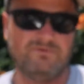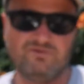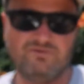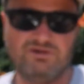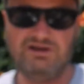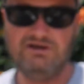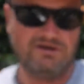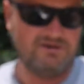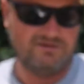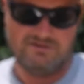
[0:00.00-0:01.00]
screen,
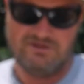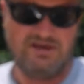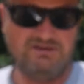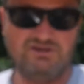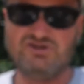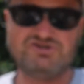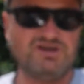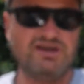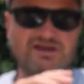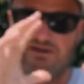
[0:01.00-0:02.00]
and you just
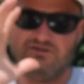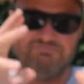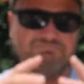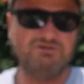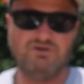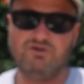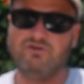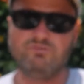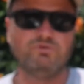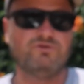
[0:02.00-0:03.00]
shake it out, and all
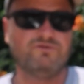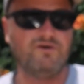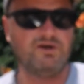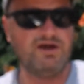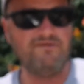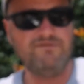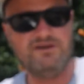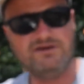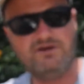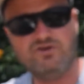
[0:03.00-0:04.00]
the roots will fall off, and
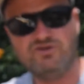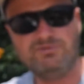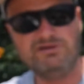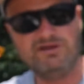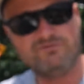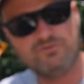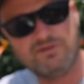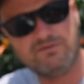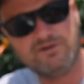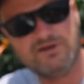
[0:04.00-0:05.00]
then all you'll be left with